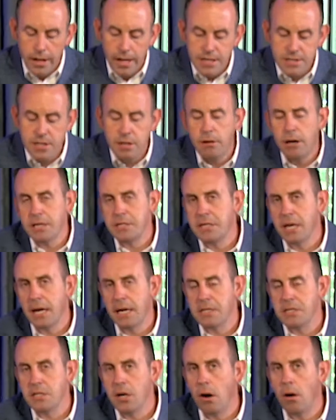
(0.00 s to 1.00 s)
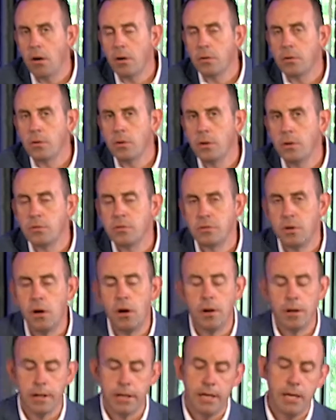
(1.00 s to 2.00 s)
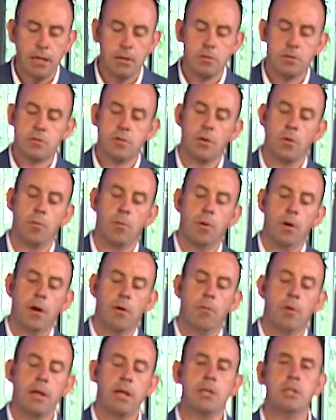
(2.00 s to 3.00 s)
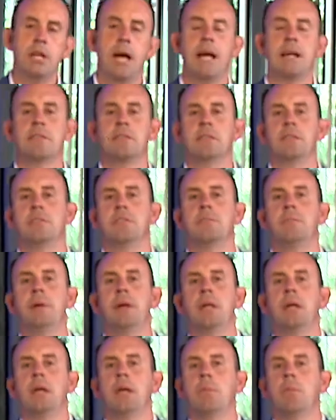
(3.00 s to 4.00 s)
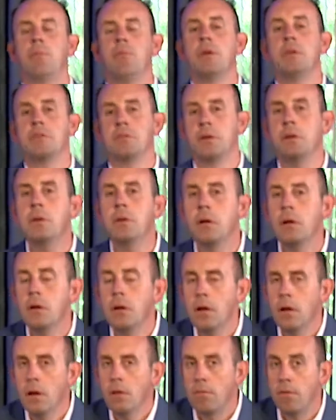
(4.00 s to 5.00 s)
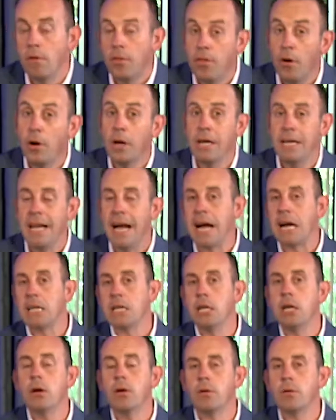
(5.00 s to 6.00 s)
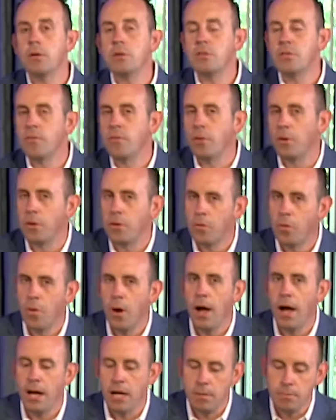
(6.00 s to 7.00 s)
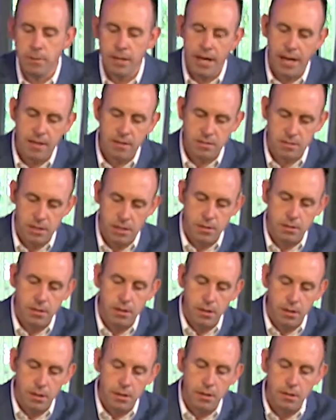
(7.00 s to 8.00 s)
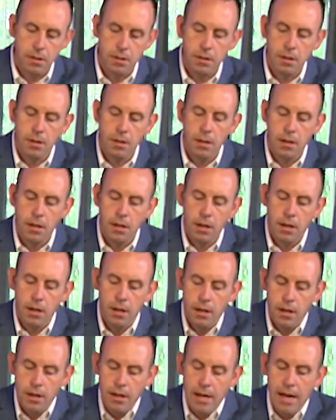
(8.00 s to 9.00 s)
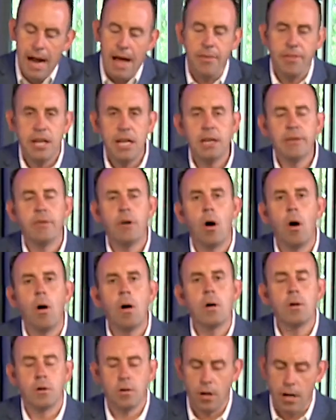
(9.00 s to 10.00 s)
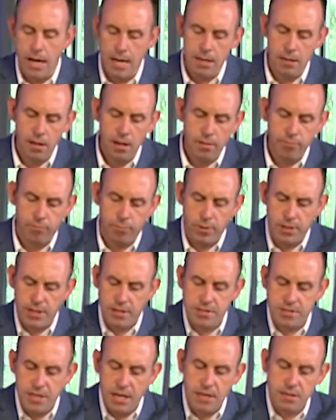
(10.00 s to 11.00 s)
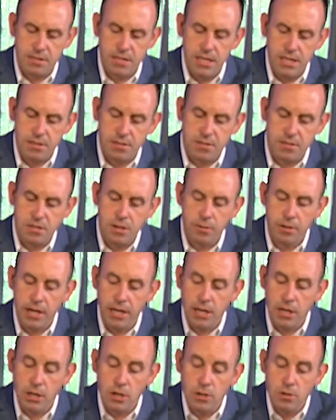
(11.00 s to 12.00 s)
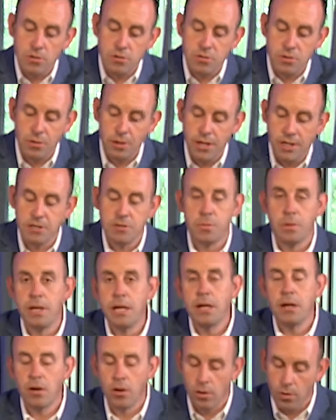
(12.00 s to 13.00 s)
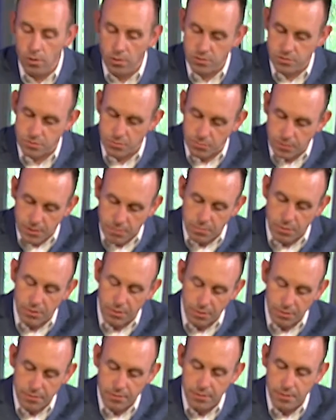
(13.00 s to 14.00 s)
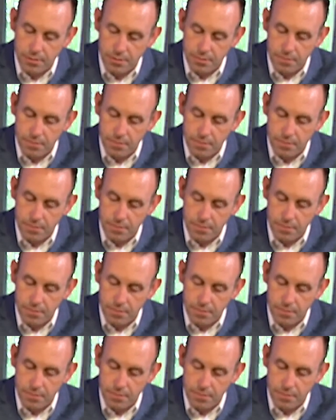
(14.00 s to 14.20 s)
It's interesting, as the article goes on again, so Ricky Jackson has been in prison for 39 years for a crime he has not done. At the end of the article, I love what he says. He is still getting used to his, what he calls, rebirth.